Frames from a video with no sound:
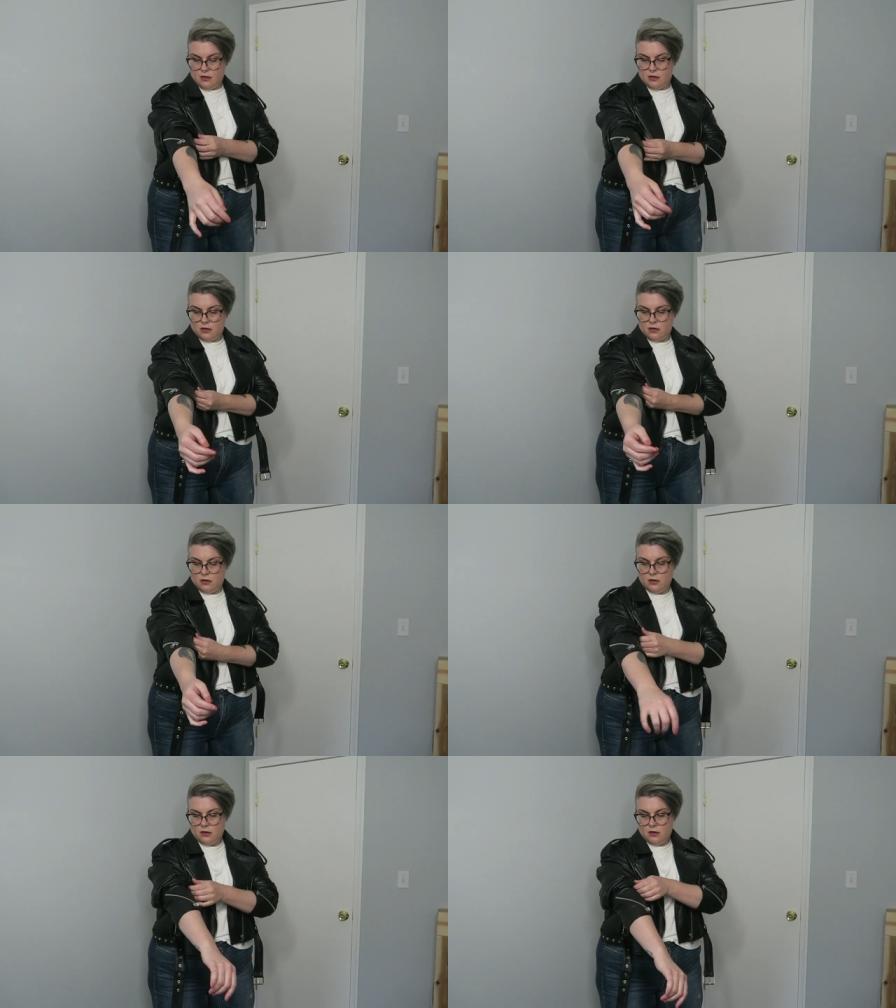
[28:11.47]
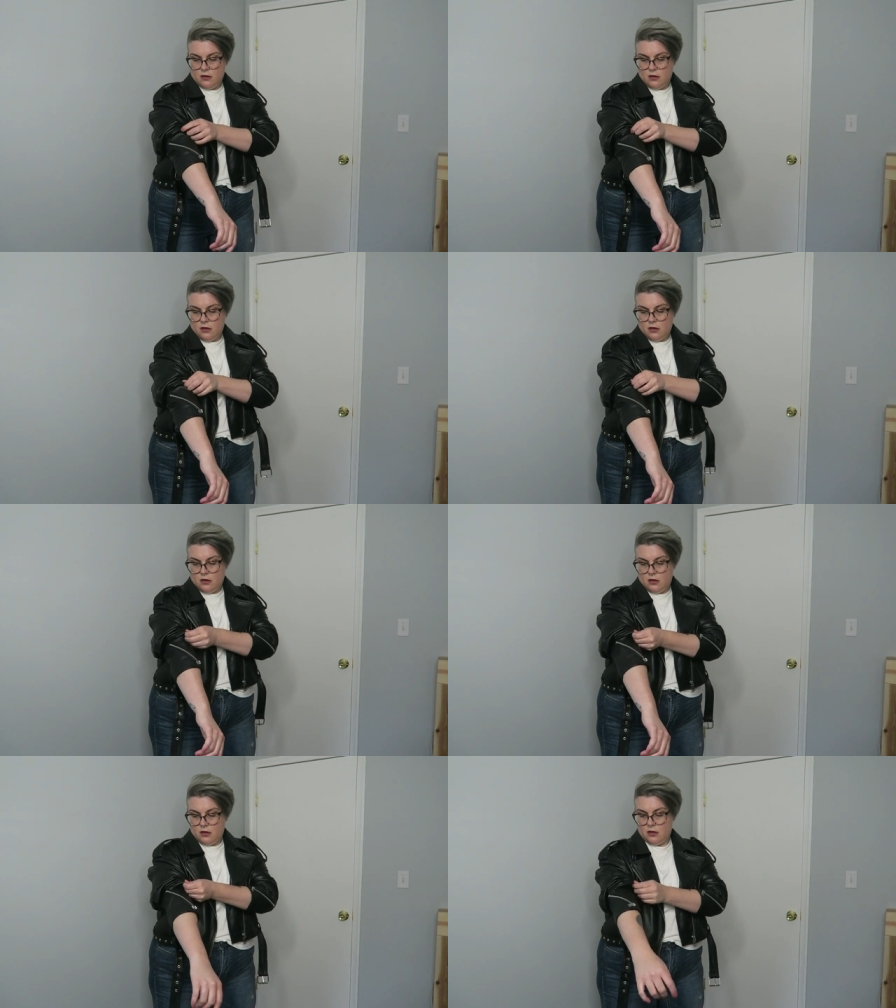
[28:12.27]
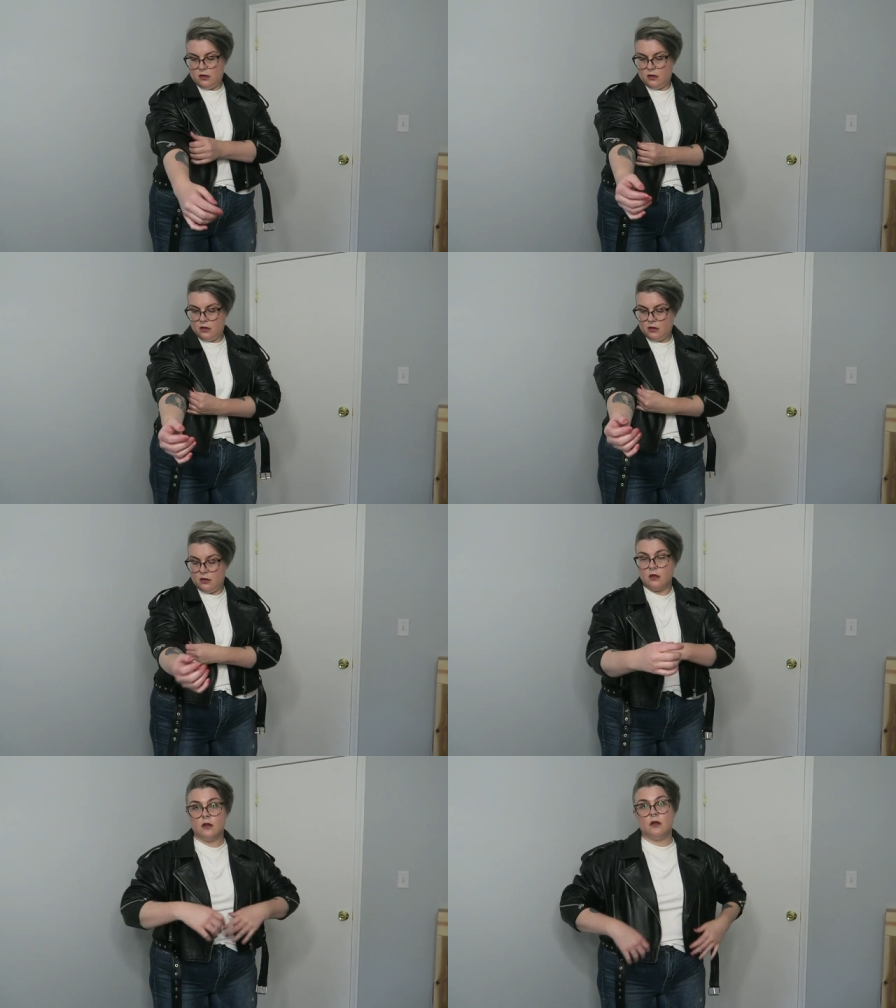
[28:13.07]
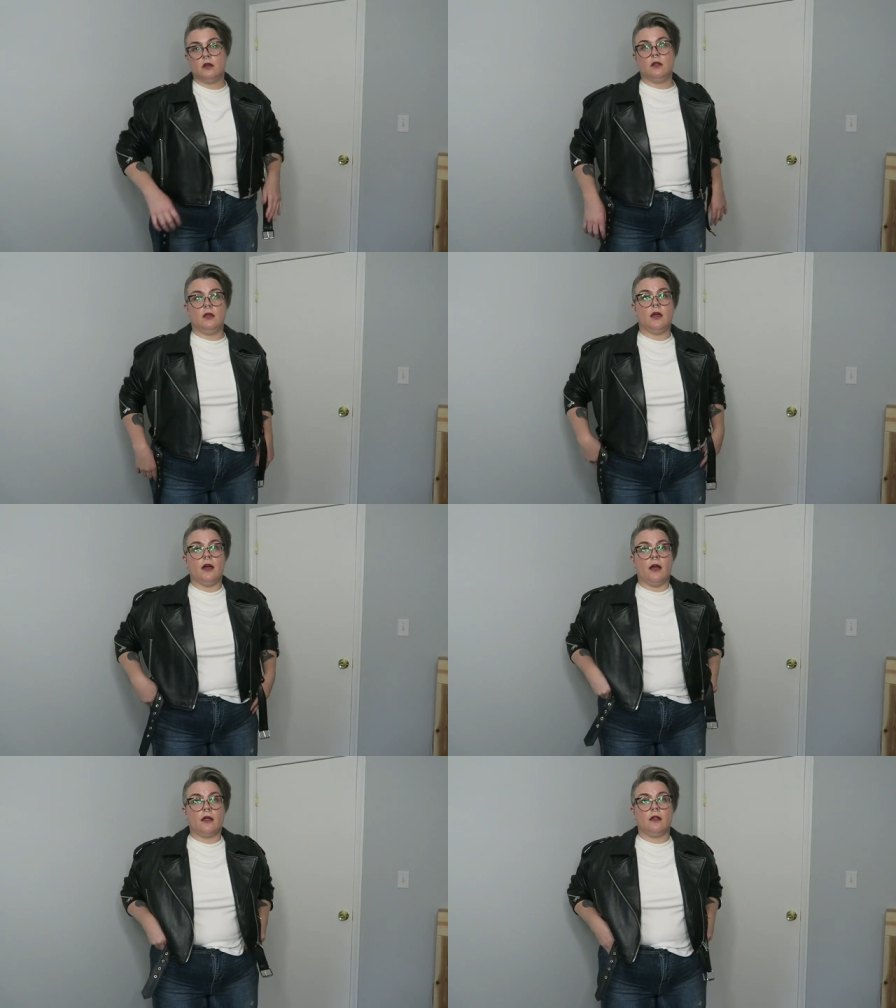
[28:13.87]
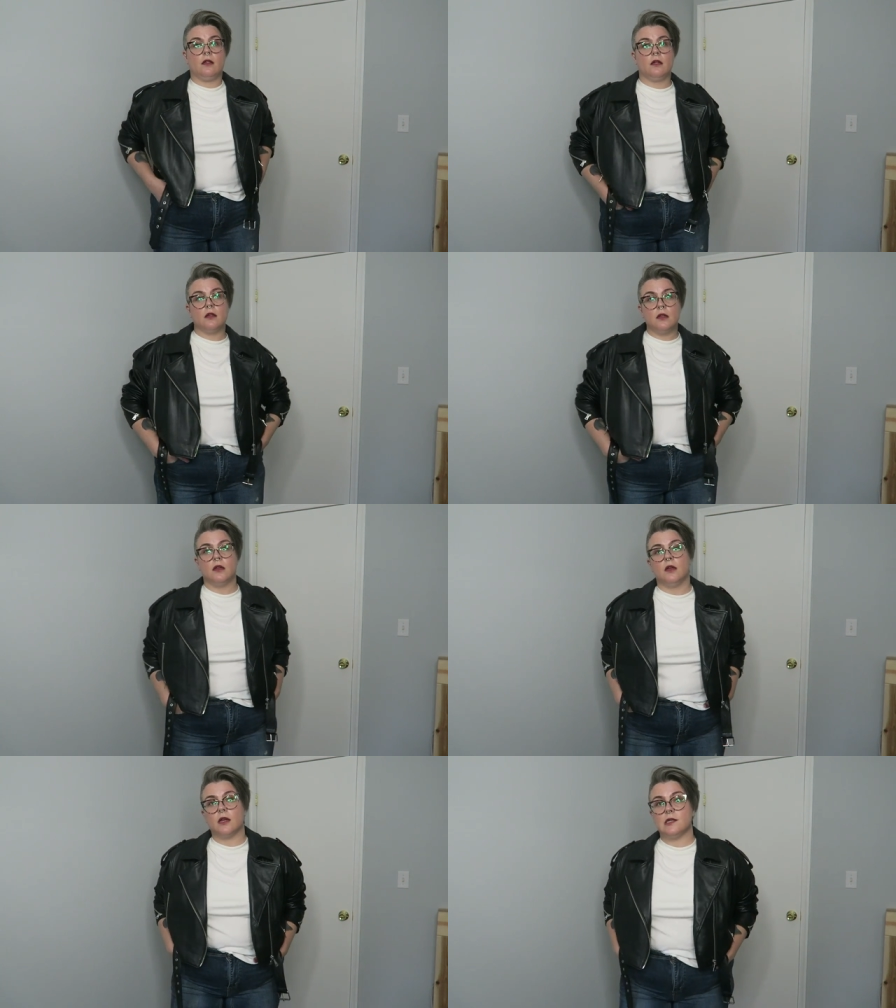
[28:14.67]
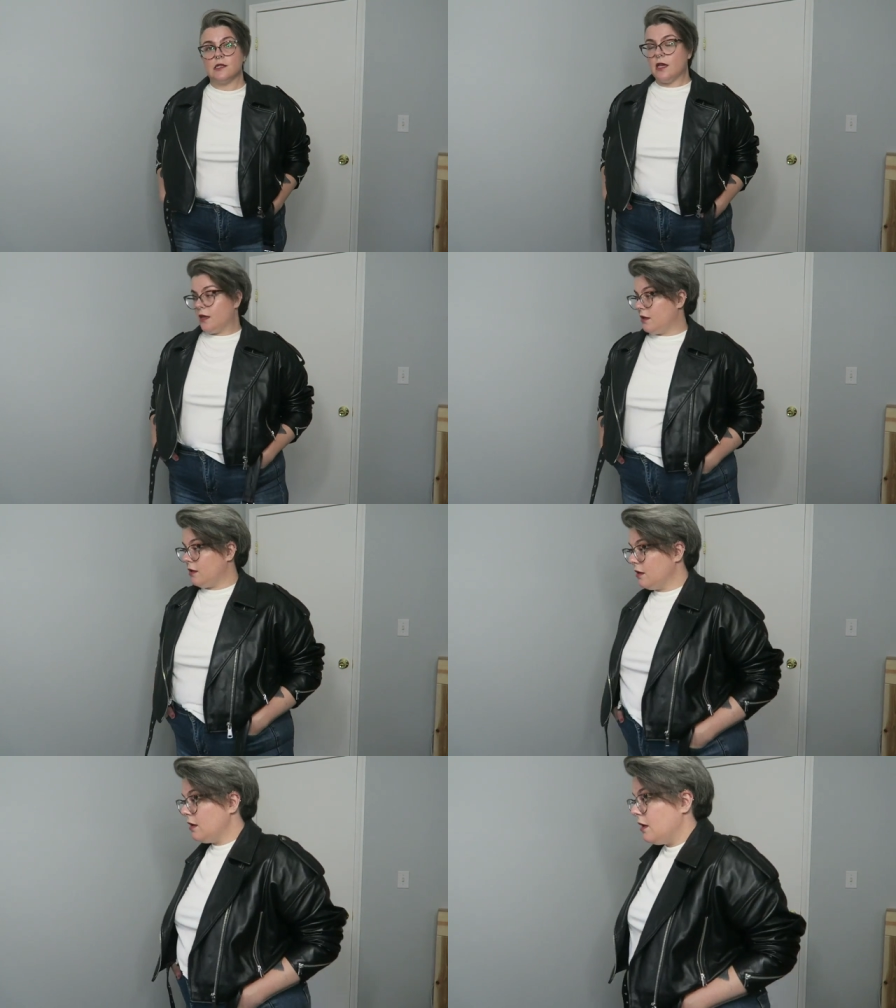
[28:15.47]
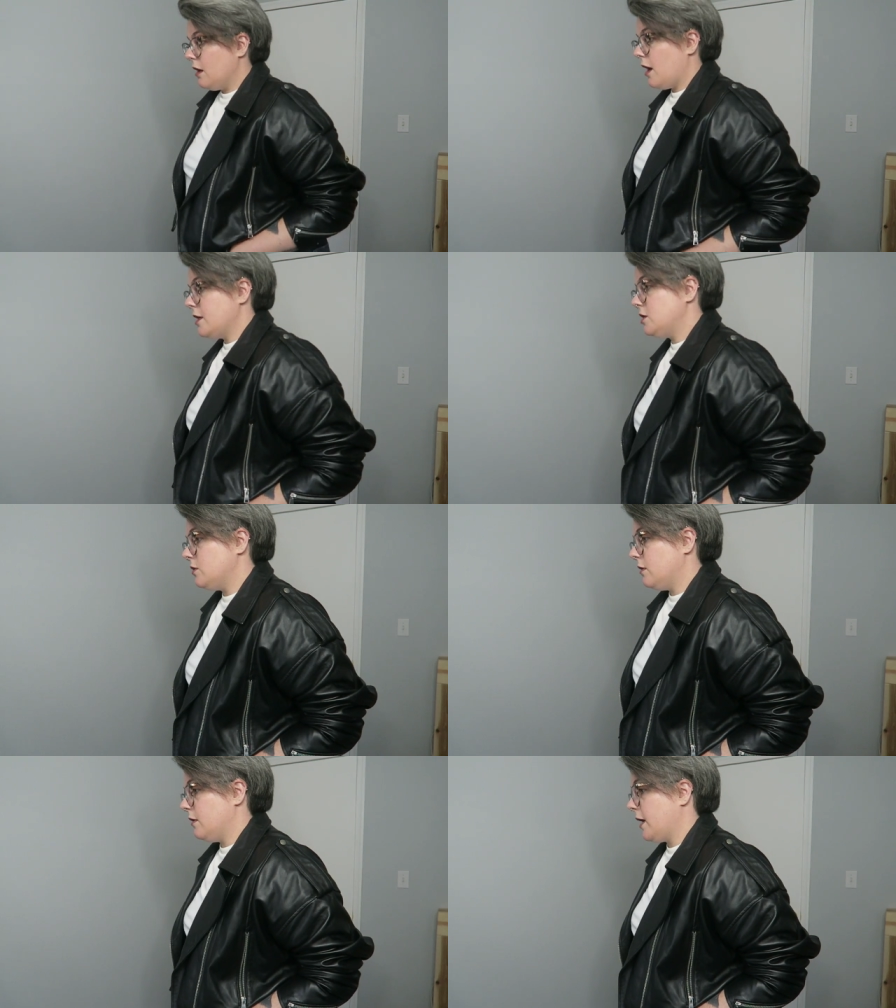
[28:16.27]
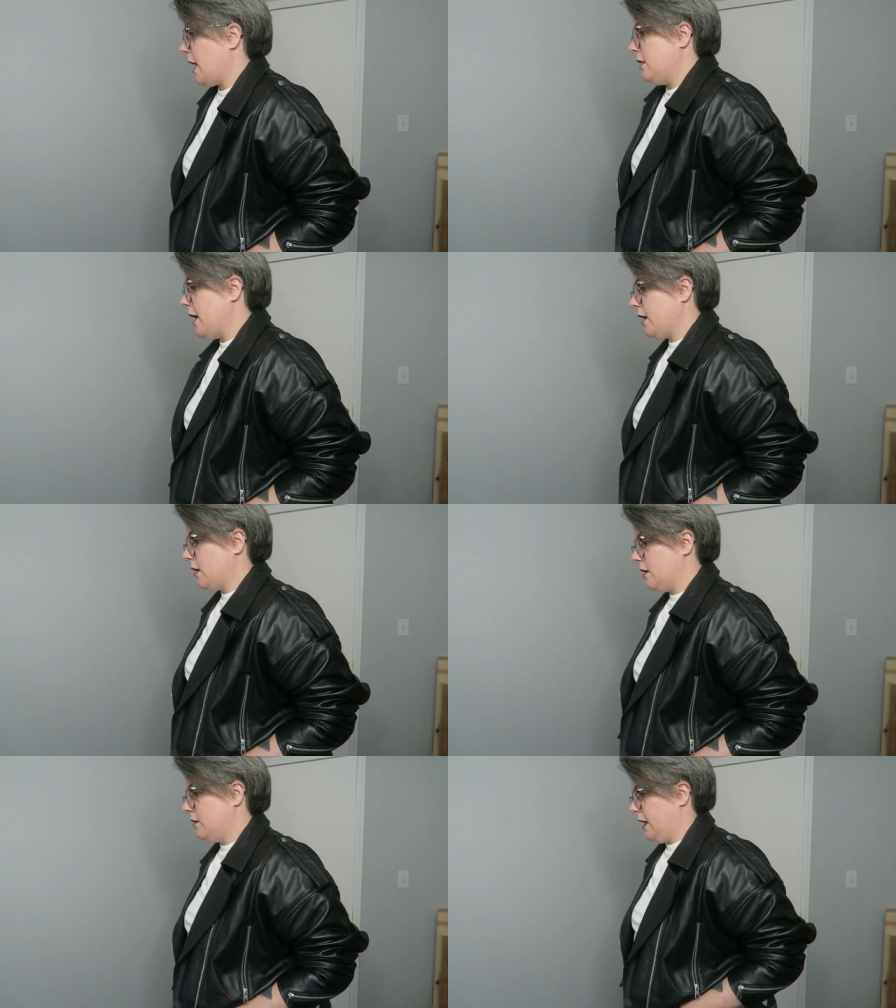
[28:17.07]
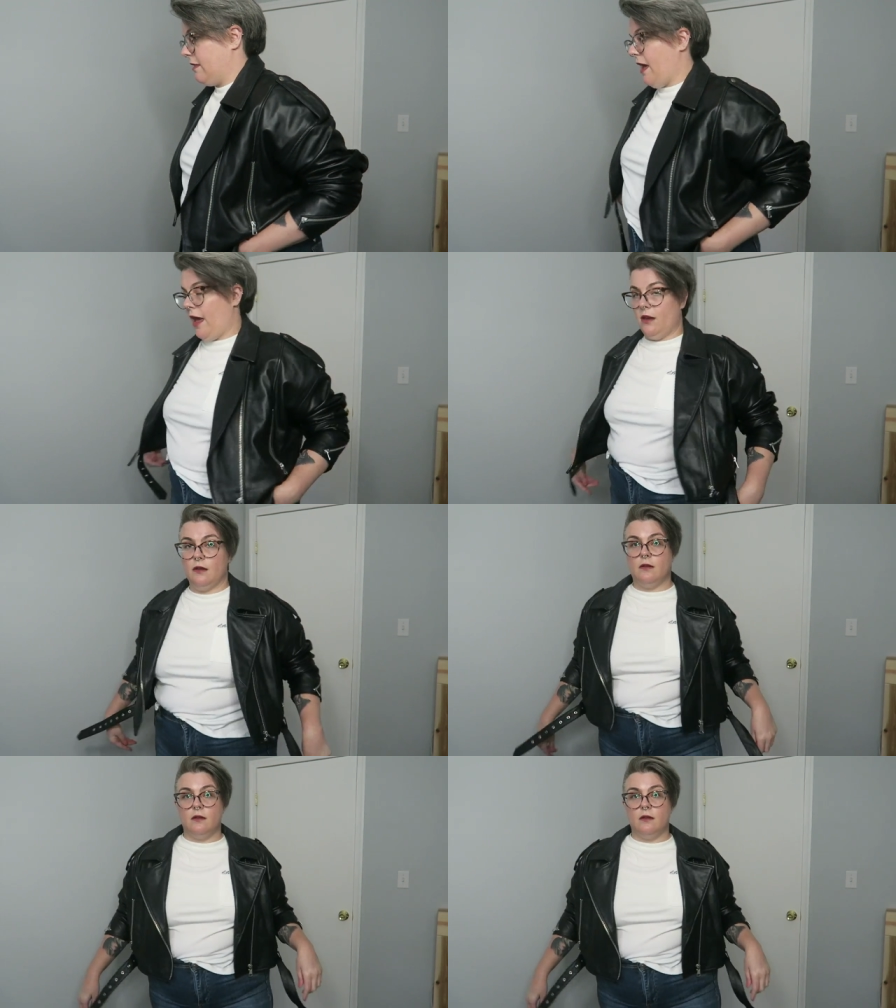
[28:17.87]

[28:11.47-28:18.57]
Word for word: Mm -hmm. That would be another like tailor yeah thing because like I, I like do like I like it like that